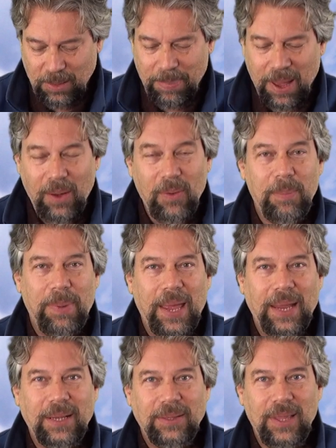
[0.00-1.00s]
a power
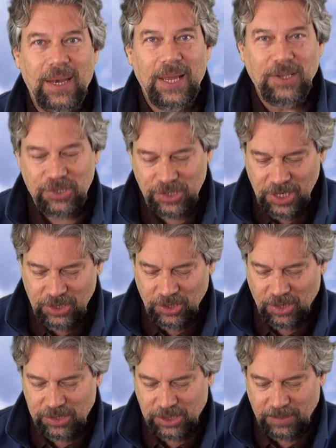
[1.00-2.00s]
bank that has Qi
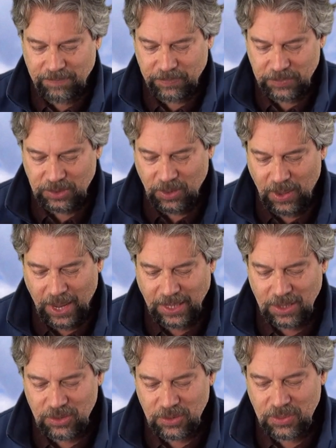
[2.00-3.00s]
charging. So I
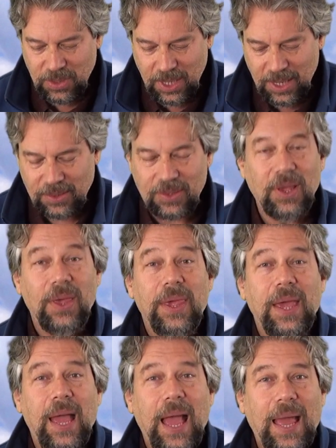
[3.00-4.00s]
can do this,
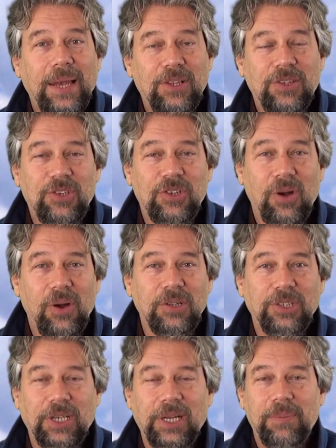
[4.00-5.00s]
and it's
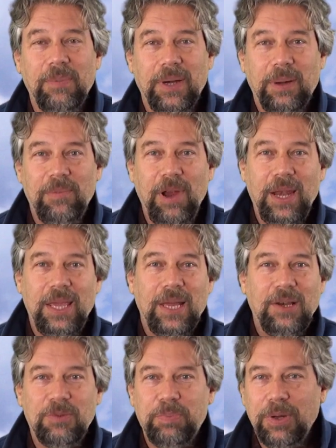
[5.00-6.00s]
charging, and when I'm ready,
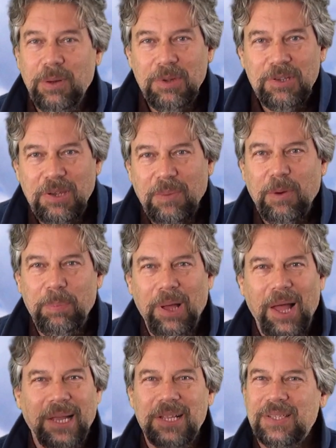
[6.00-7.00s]
I just put them in separate
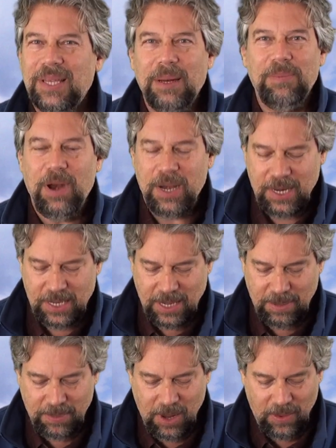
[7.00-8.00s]
pockets and I'm ready to
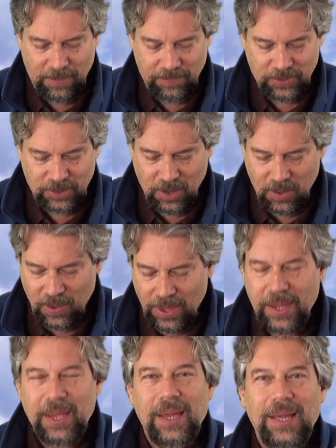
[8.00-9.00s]
keep going. So
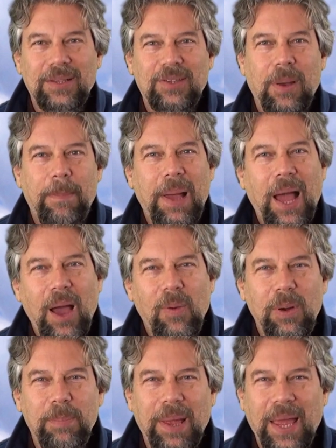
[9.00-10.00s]
it's a
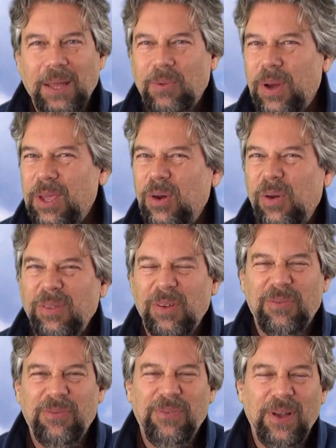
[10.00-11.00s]
power bank where you don't have to
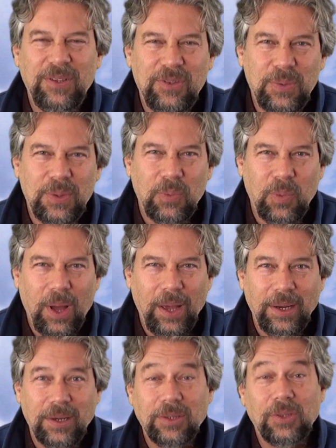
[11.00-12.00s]
fuss with the
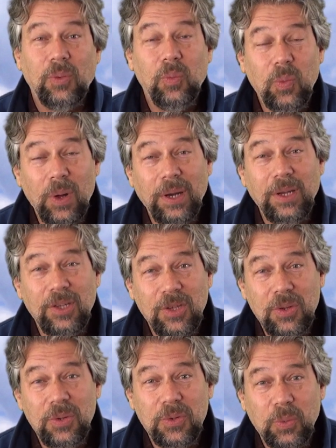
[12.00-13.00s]
wires. What a
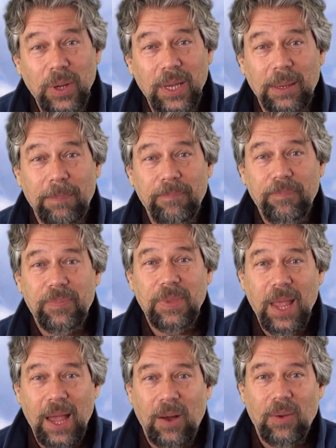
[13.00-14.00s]
huge win.
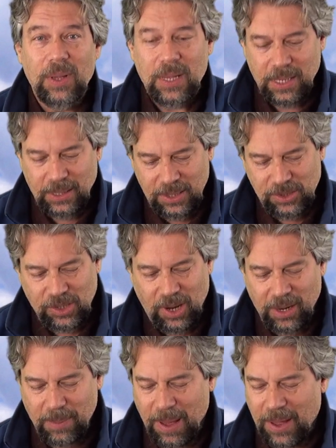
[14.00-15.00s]
Now, let's
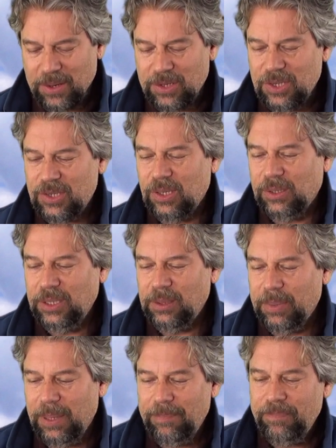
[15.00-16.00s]
talk about it just a
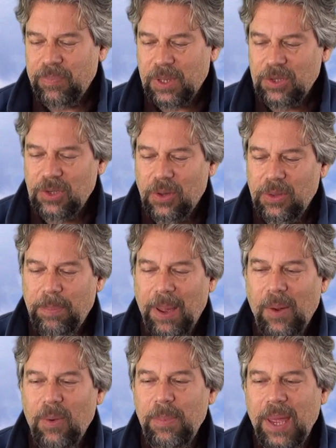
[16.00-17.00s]
little bit. So the
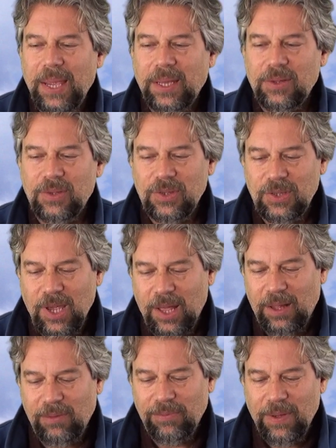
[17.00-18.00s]
power bank
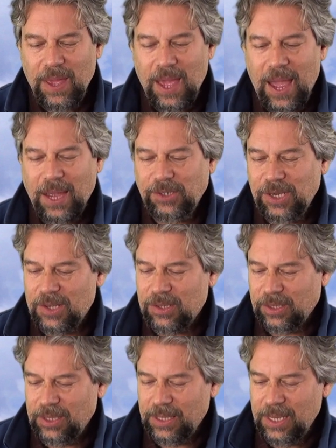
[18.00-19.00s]
itself actually has
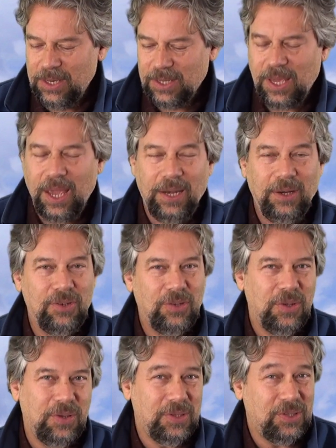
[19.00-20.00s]
a little indicator
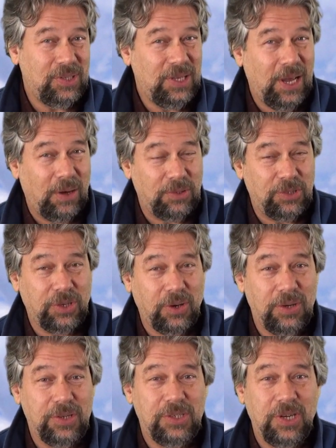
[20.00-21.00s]
so you can see how
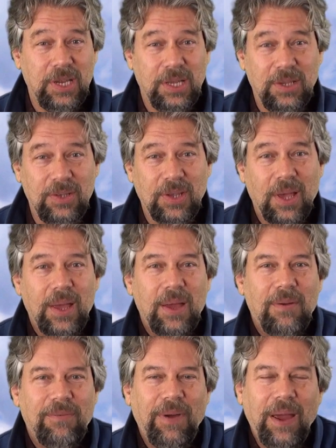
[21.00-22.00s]
charged it is.
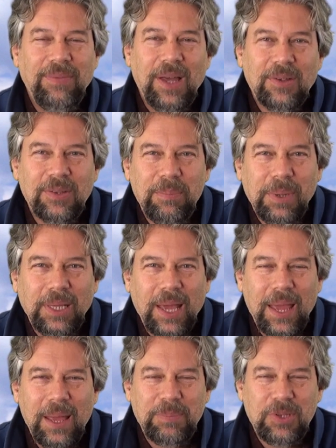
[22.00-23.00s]
5,000
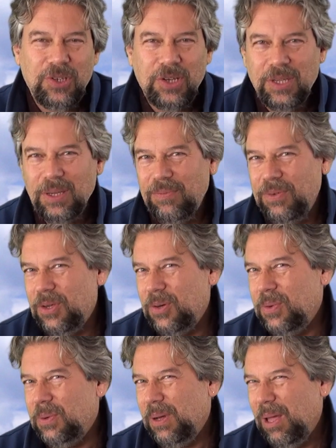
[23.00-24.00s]
milliamps should give
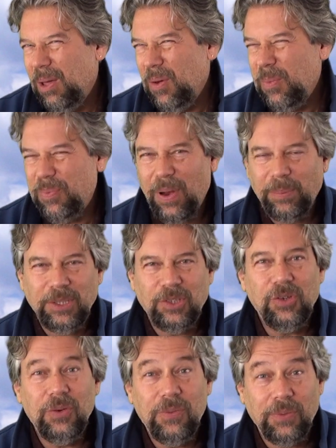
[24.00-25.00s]
you, probably
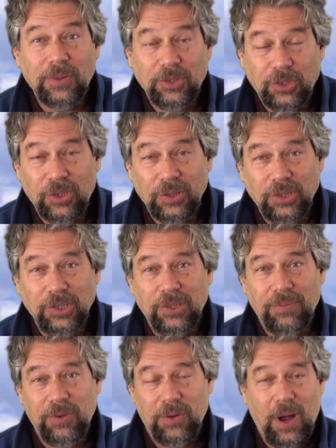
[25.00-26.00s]
2 full charges
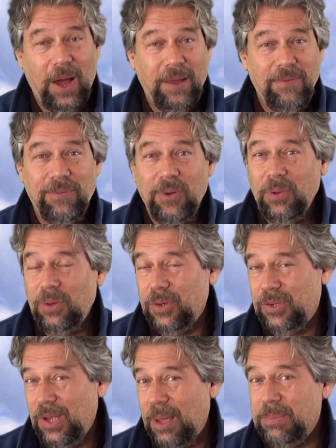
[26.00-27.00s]
of your iPhone or
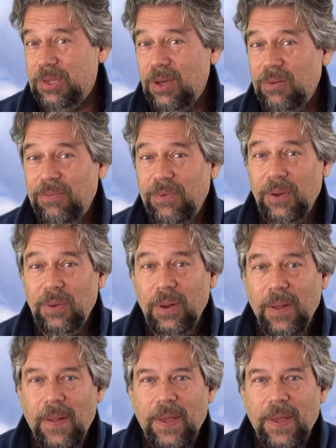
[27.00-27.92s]
Samsung phone.